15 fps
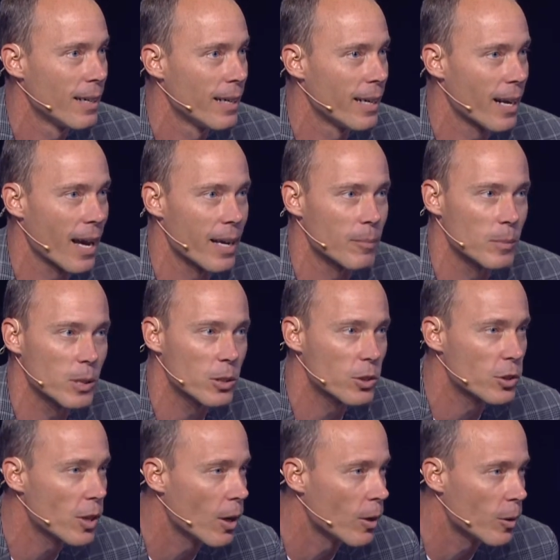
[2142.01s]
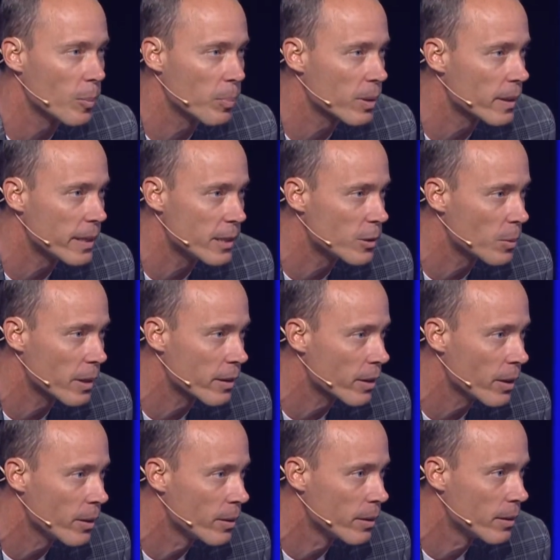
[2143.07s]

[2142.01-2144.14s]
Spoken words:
And I am so pleased with you."